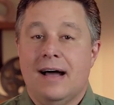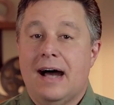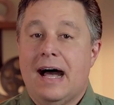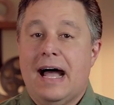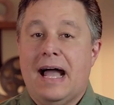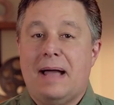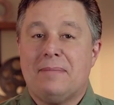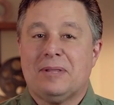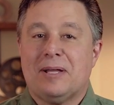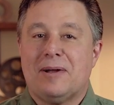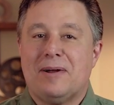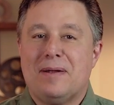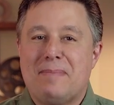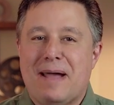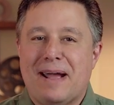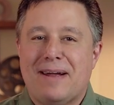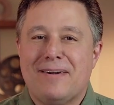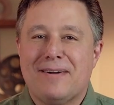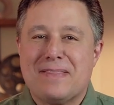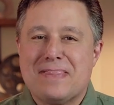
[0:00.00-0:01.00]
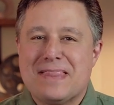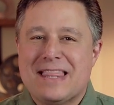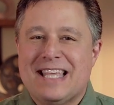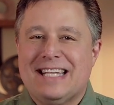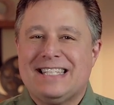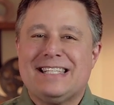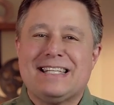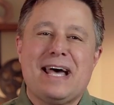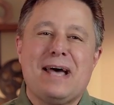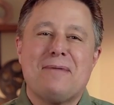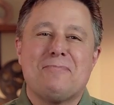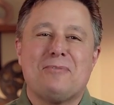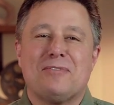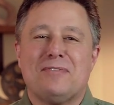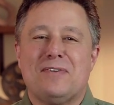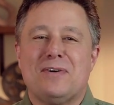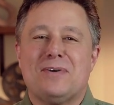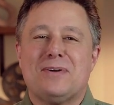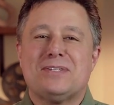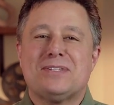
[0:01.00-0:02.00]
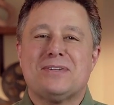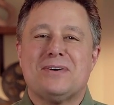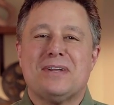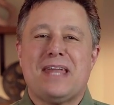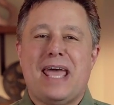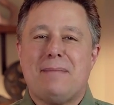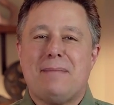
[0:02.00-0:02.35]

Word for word: Hi, I'm Larry Becker, and this time we're focused on